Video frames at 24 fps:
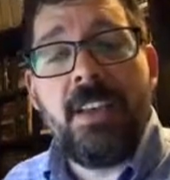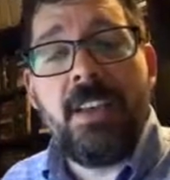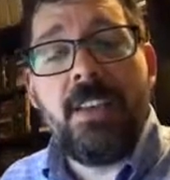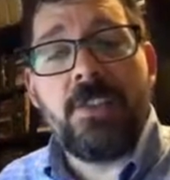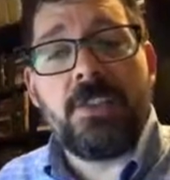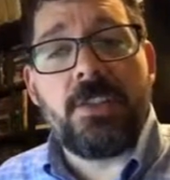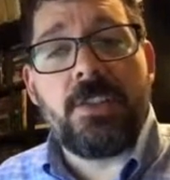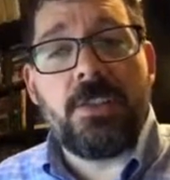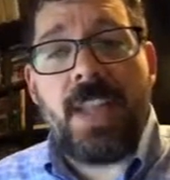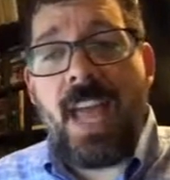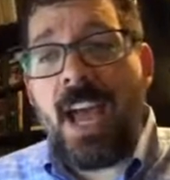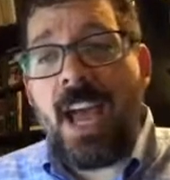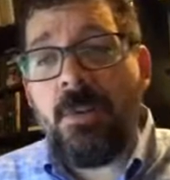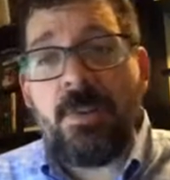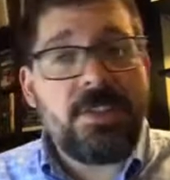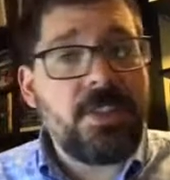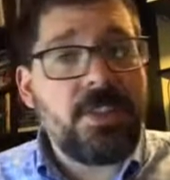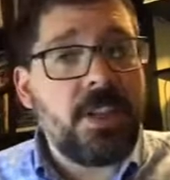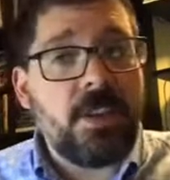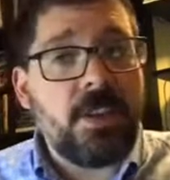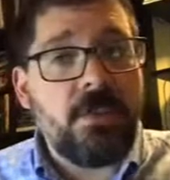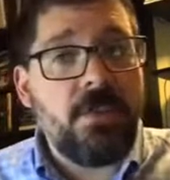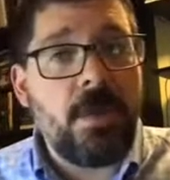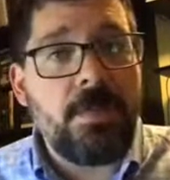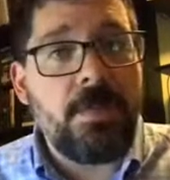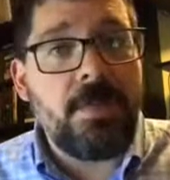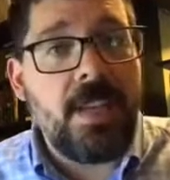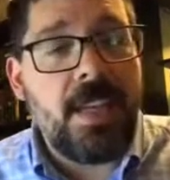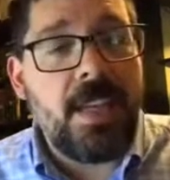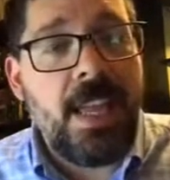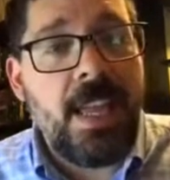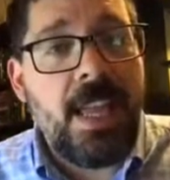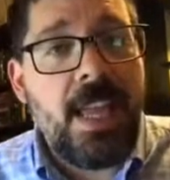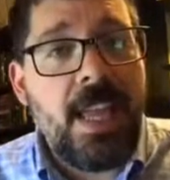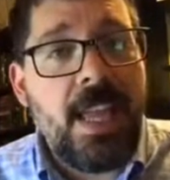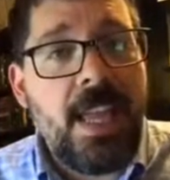So now it's encrypted.
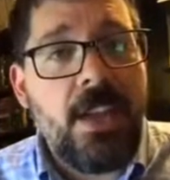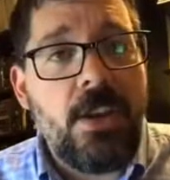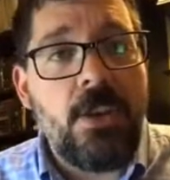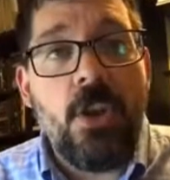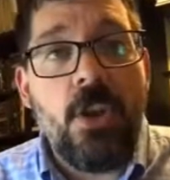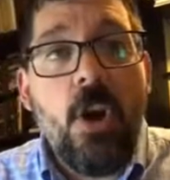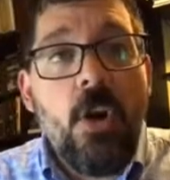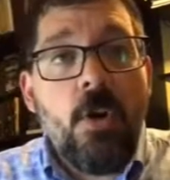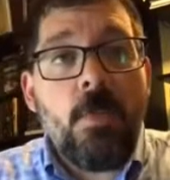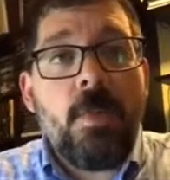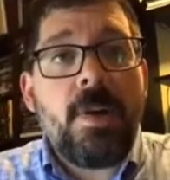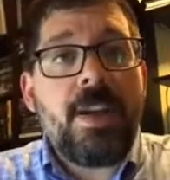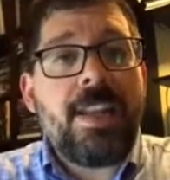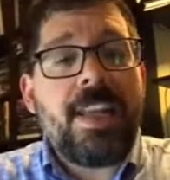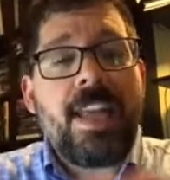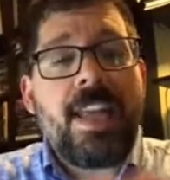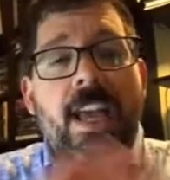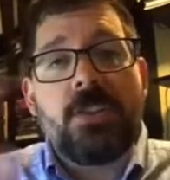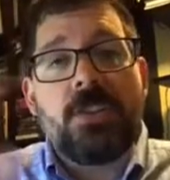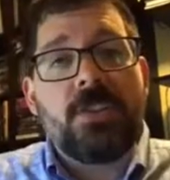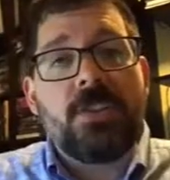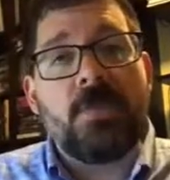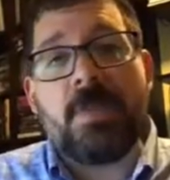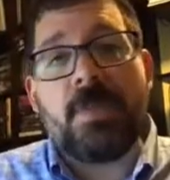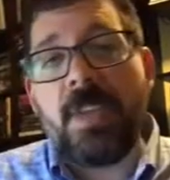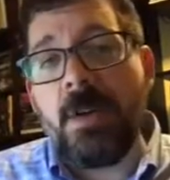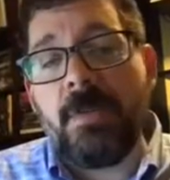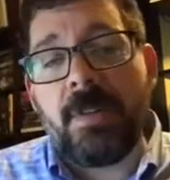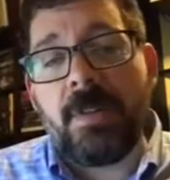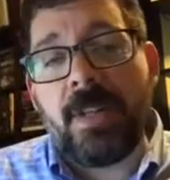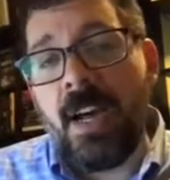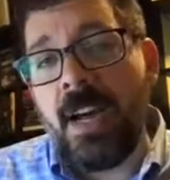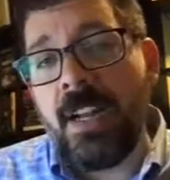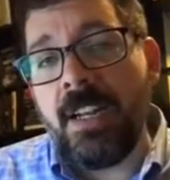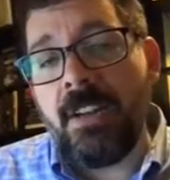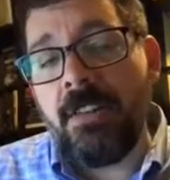Nobody else will be
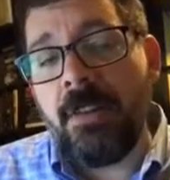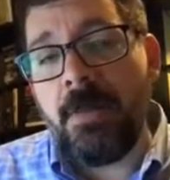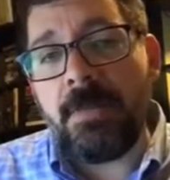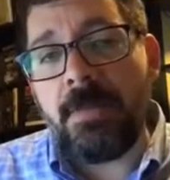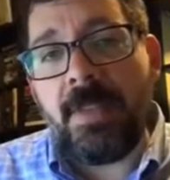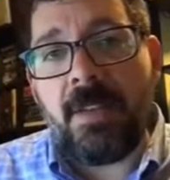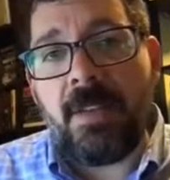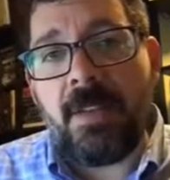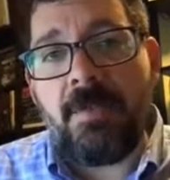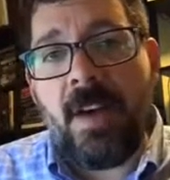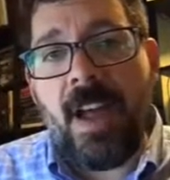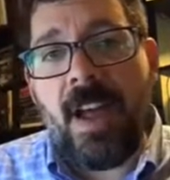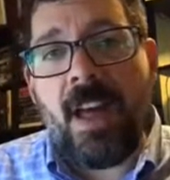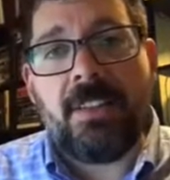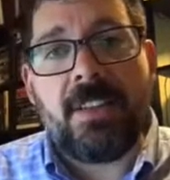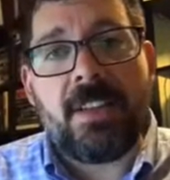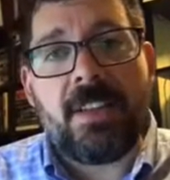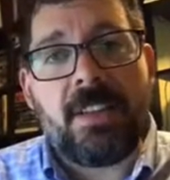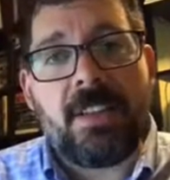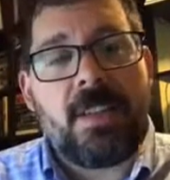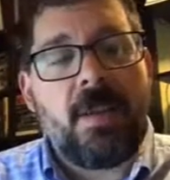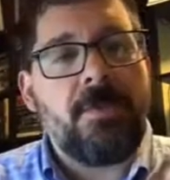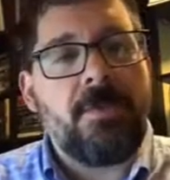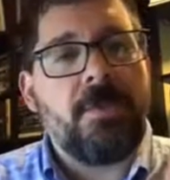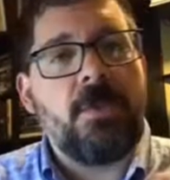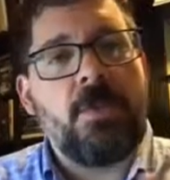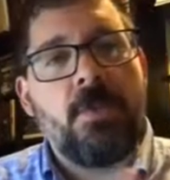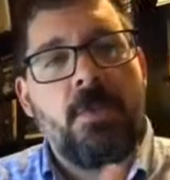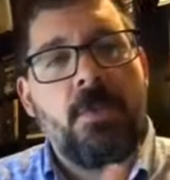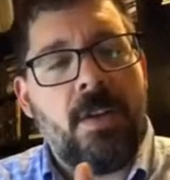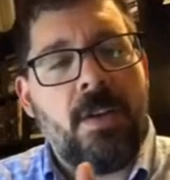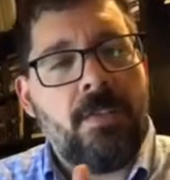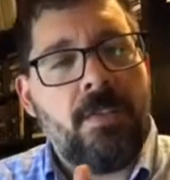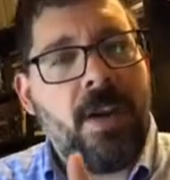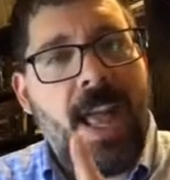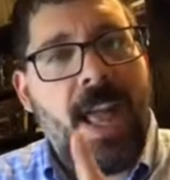able to unencrypt that file except for
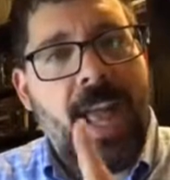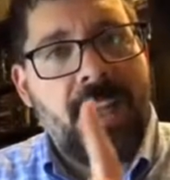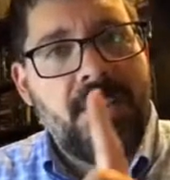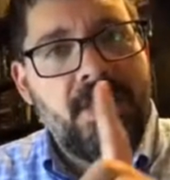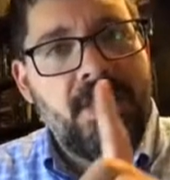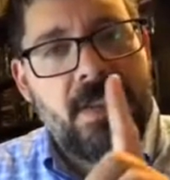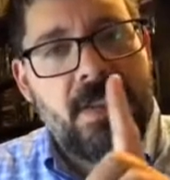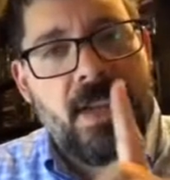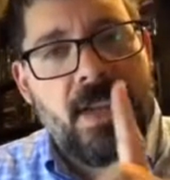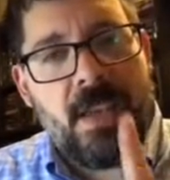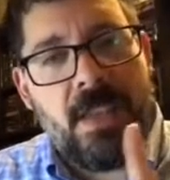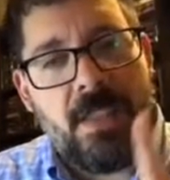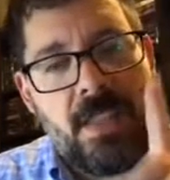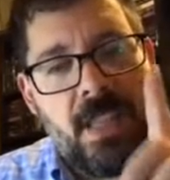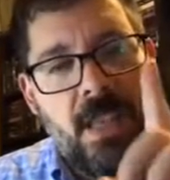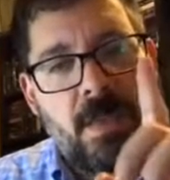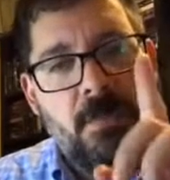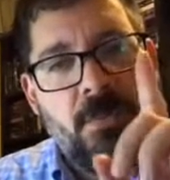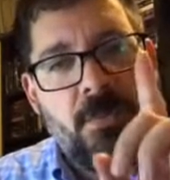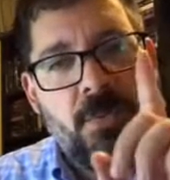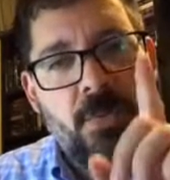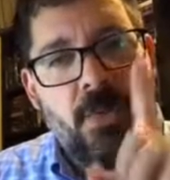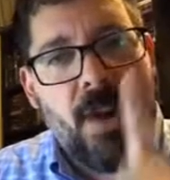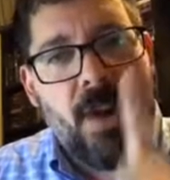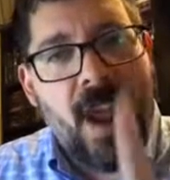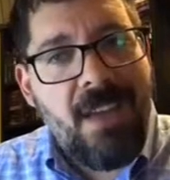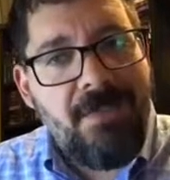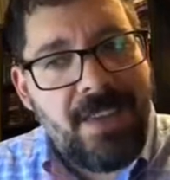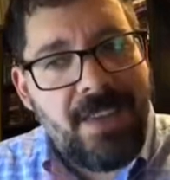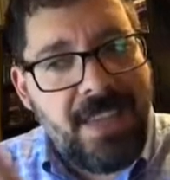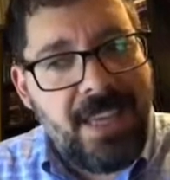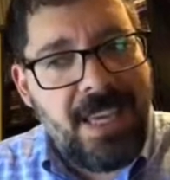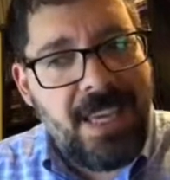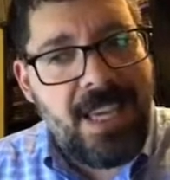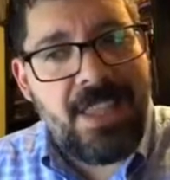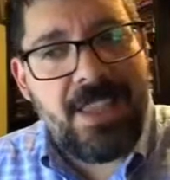whoever has the
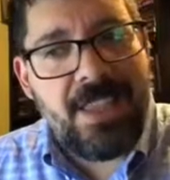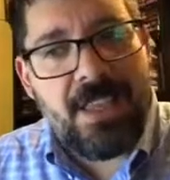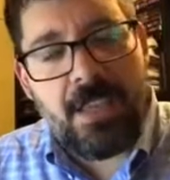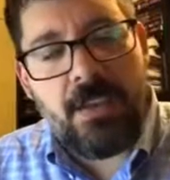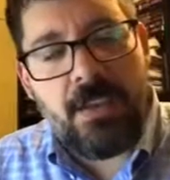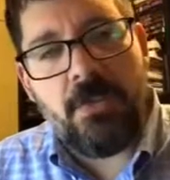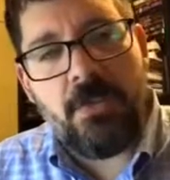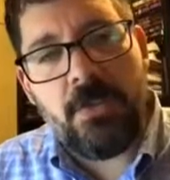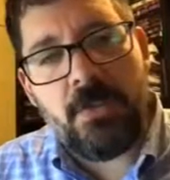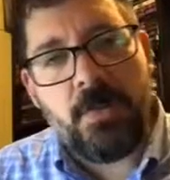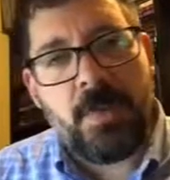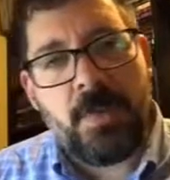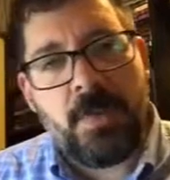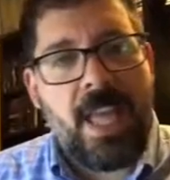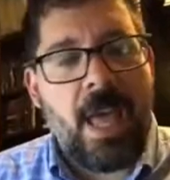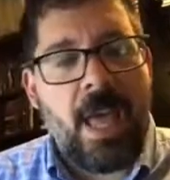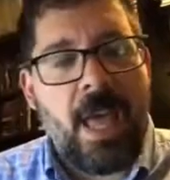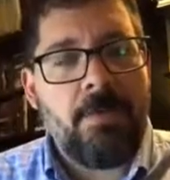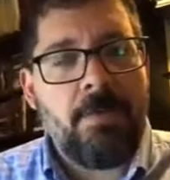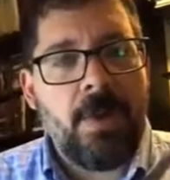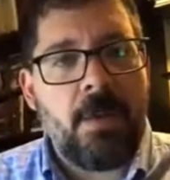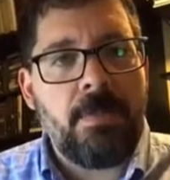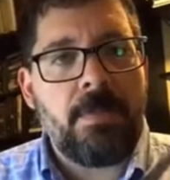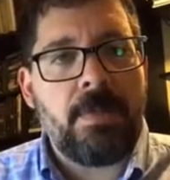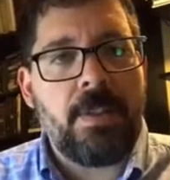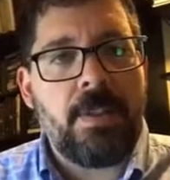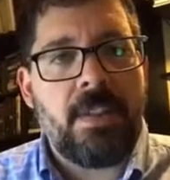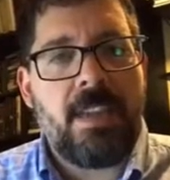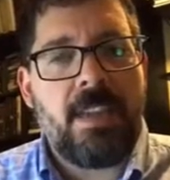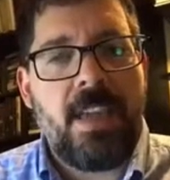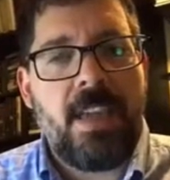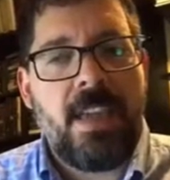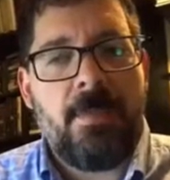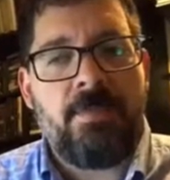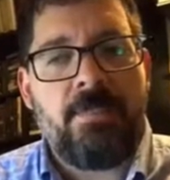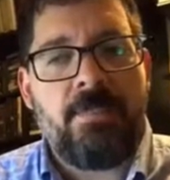private key that goes with that public
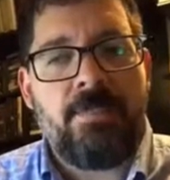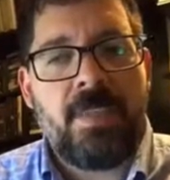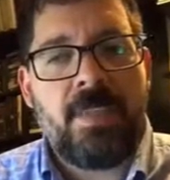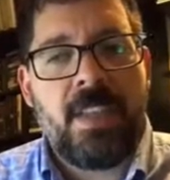key.